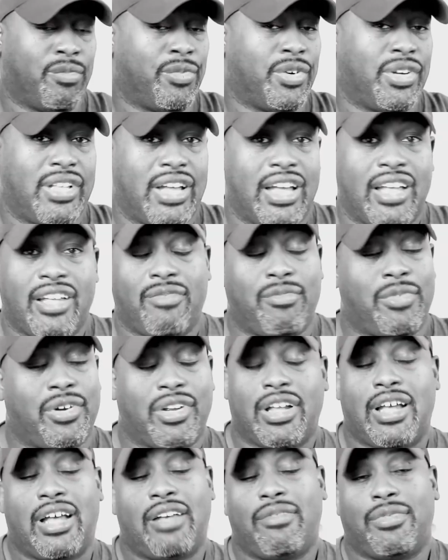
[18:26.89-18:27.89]
we're not
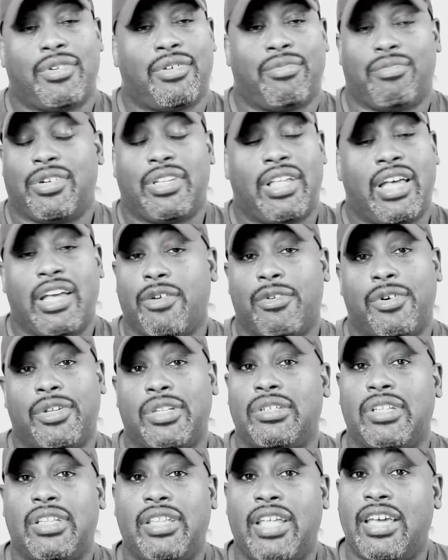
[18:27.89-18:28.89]
going
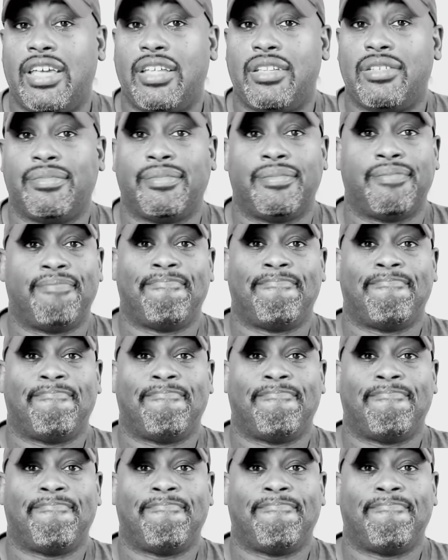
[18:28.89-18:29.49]
on a date.